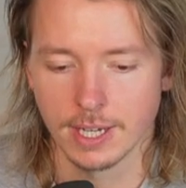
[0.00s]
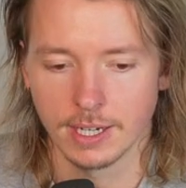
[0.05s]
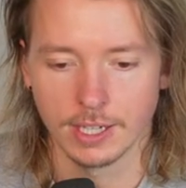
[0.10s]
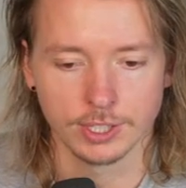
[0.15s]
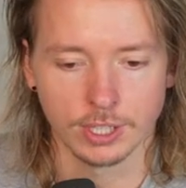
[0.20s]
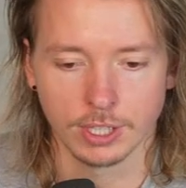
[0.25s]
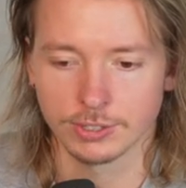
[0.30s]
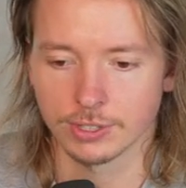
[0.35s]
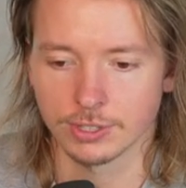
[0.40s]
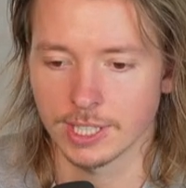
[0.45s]
You
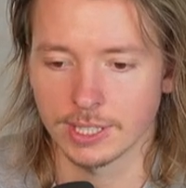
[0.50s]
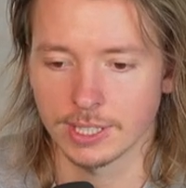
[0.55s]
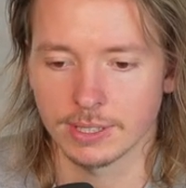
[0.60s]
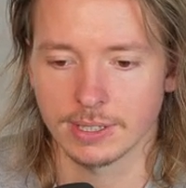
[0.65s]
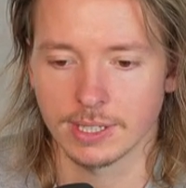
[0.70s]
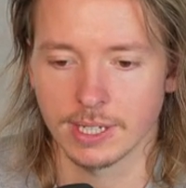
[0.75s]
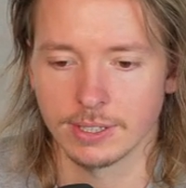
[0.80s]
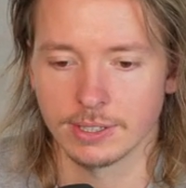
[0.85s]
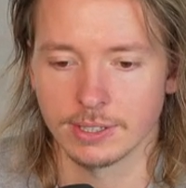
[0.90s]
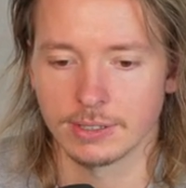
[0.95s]
all just get
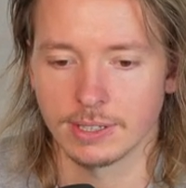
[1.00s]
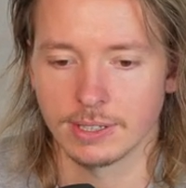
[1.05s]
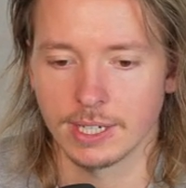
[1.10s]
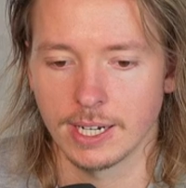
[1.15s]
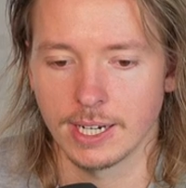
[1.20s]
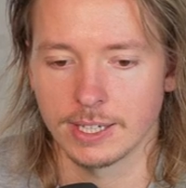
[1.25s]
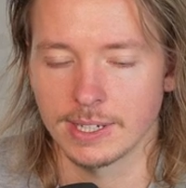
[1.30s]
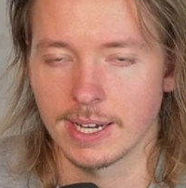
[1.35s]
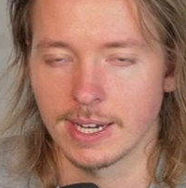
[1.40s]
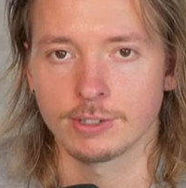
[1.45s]
together
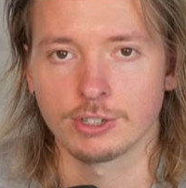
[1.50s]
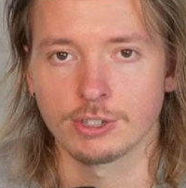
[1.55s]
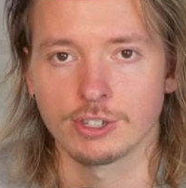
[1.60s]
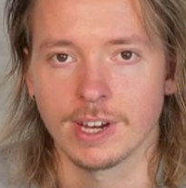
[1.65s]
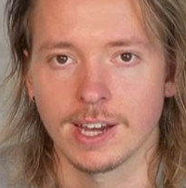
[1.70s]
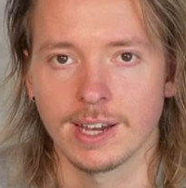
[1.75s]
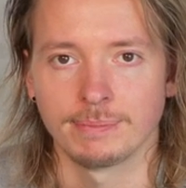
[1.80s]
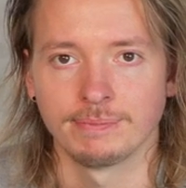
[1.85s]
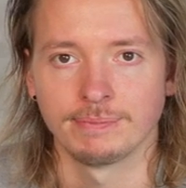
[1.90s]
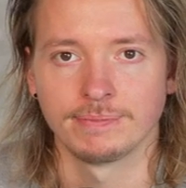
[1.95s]
and you have a
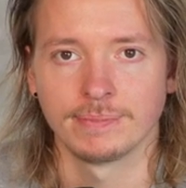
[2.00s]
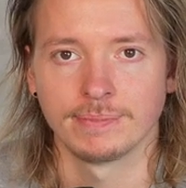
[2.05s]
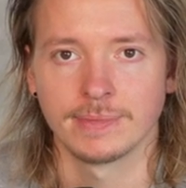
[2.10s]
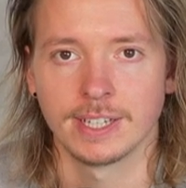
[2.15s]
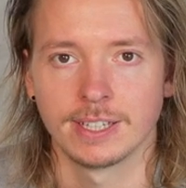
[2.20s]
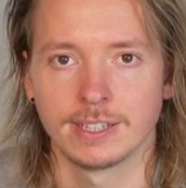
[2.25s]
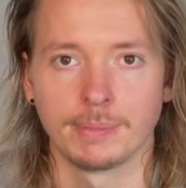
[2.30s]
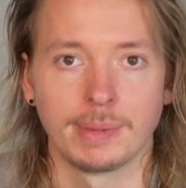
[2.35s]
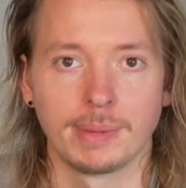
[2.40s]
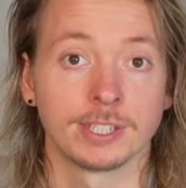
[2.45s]
jam
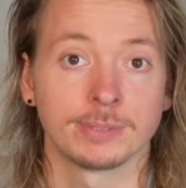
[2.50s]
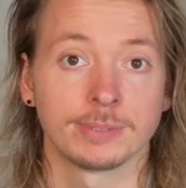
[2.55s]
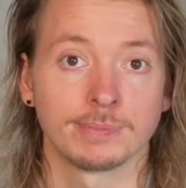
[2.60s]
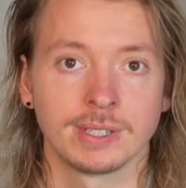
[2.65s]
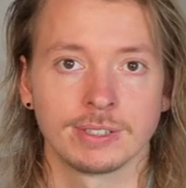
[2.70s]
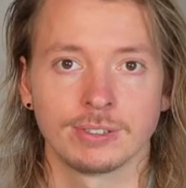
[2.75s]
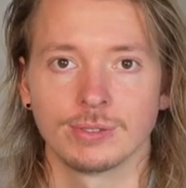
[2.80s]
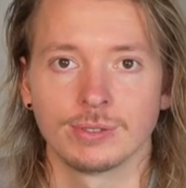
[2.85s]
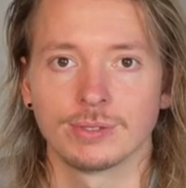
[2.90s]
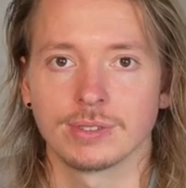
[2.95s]
in the
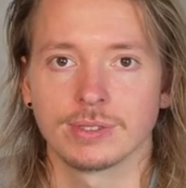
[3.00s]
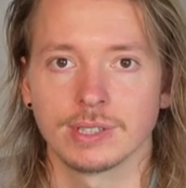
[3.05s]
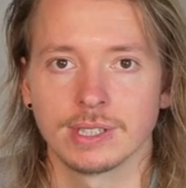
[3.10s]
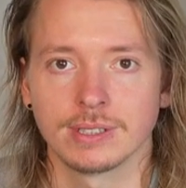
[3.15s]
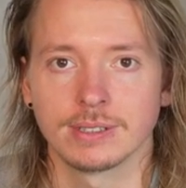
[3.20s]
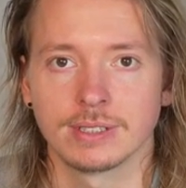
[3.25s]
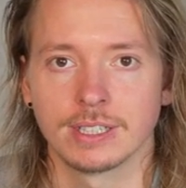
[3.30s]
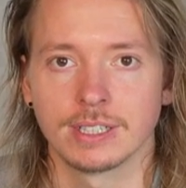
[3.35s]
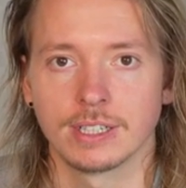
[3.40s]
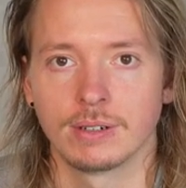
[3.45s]
basement usually,
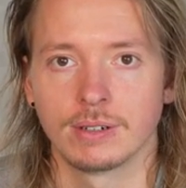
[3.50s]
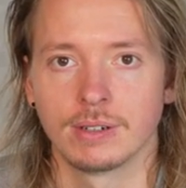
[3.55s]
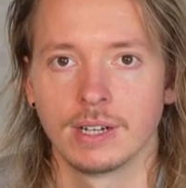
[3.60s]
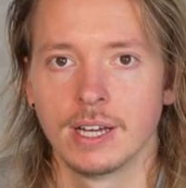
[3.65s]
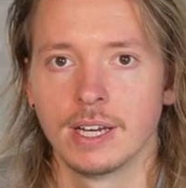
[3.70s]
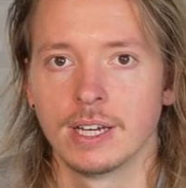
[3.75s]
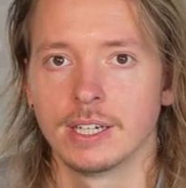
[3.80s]
you know?